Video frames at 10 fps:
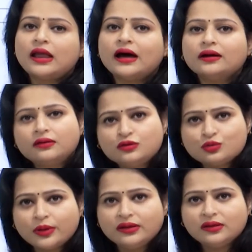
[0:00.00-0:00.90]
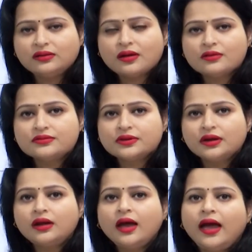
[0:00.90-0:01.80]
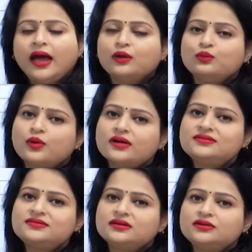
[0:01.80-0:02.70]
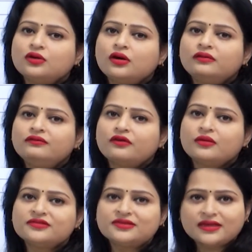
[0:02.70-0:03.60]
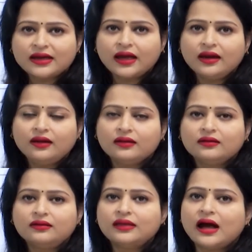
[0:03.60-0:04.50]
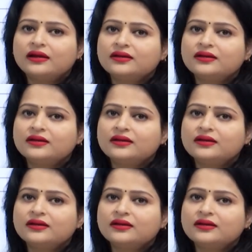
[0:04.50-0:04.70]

lakh 20,000 and one set on from second year that